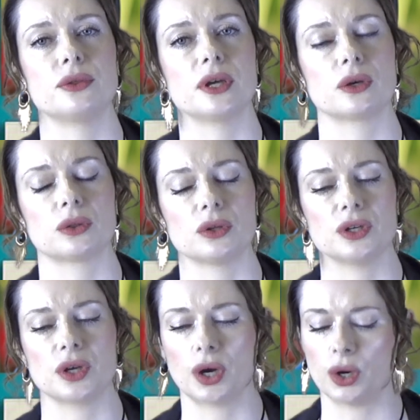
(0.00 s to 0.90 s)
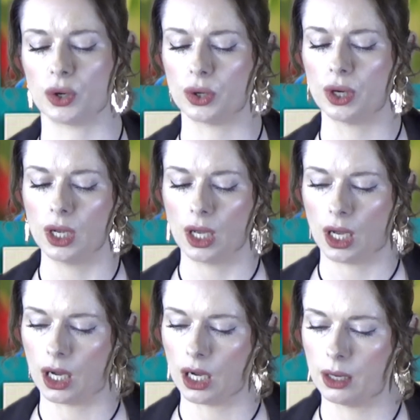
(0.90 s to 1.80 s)
think that her
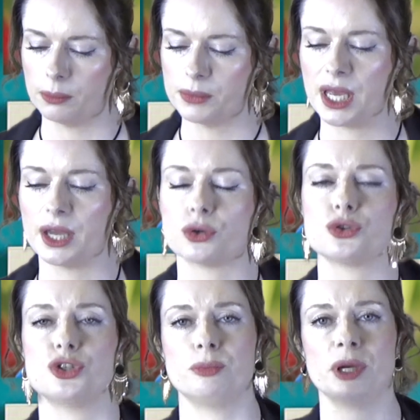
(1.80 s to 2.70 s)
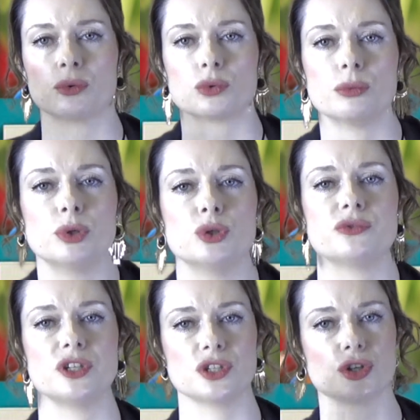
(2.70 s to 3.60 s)
um, energy being
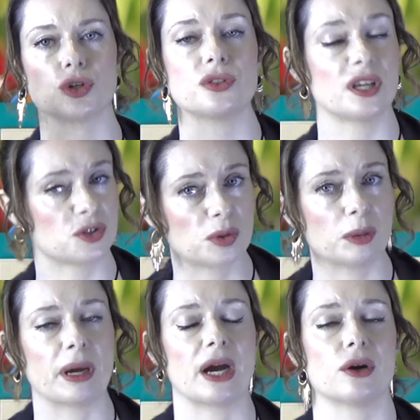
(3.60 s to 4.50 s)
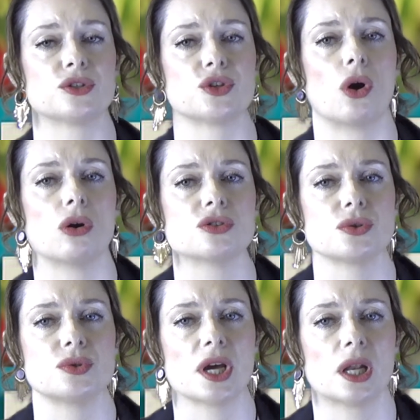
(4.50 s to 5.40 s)
removed is a good. That's what the parrots are
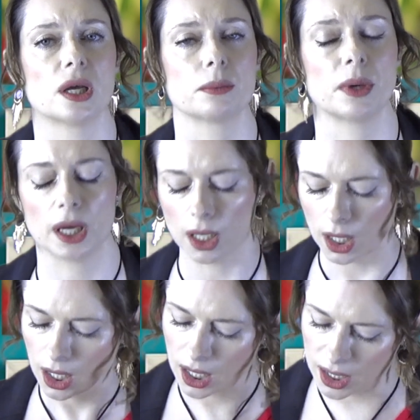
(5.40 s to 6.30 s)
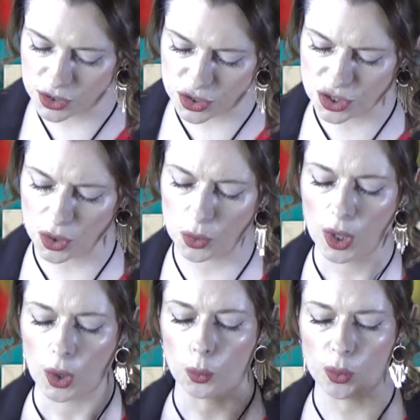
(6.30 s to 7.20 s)
also telling me. And so
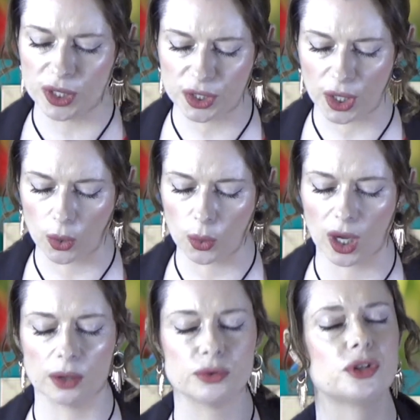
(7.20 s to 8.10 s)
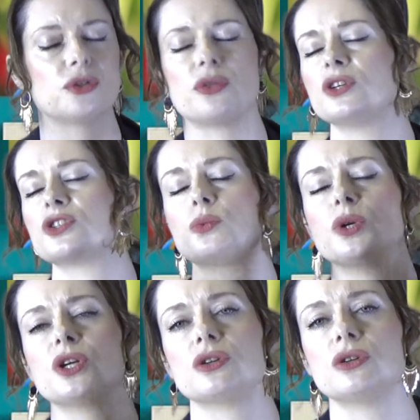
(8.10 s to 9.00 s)
we know uh, the things that
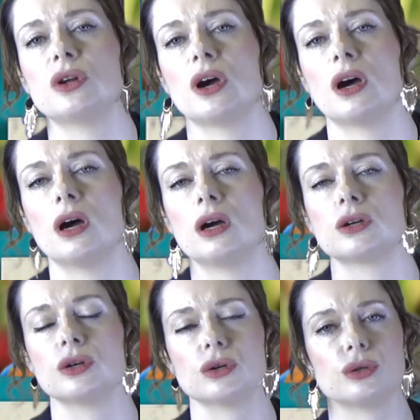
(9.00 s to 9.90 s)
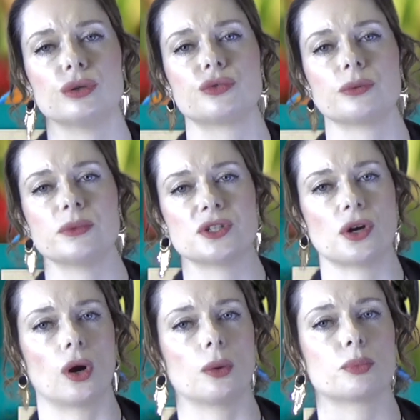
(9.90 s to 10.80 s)
we can uh, conclude from this
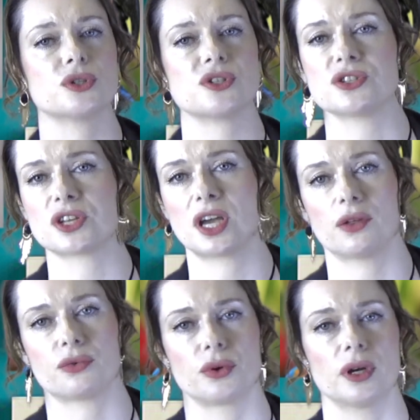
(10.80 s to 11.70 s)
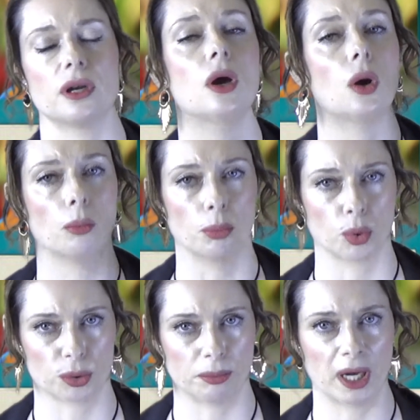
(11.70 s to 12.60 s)
are Princess Catherine,
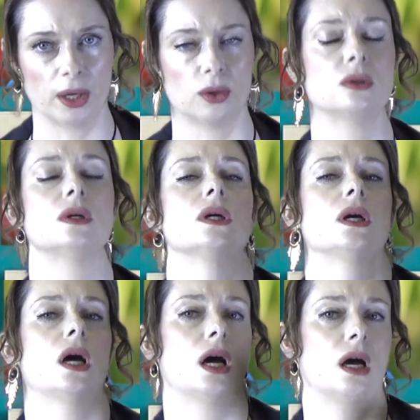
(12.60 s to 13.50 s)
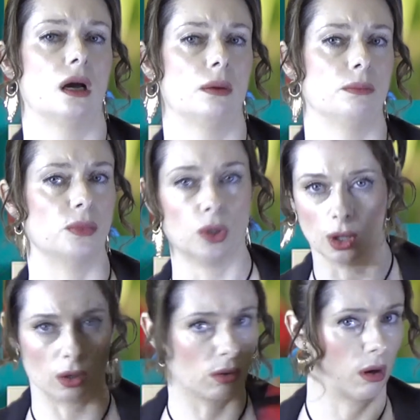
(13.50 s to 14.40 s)
born male, um,
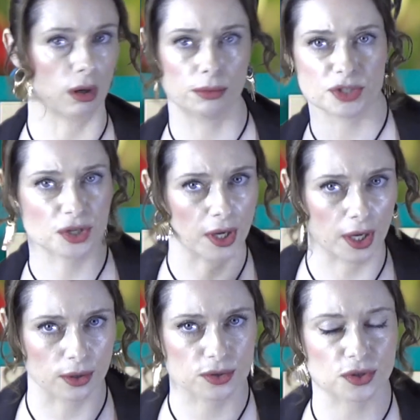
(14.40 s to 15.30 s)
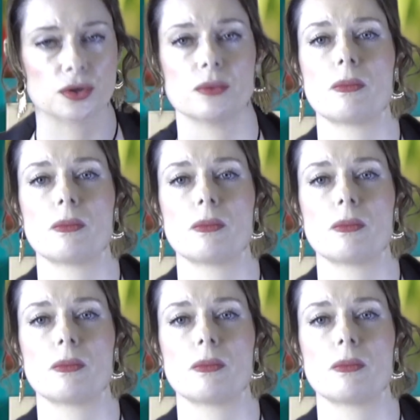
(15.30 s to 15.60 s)
long arms and hands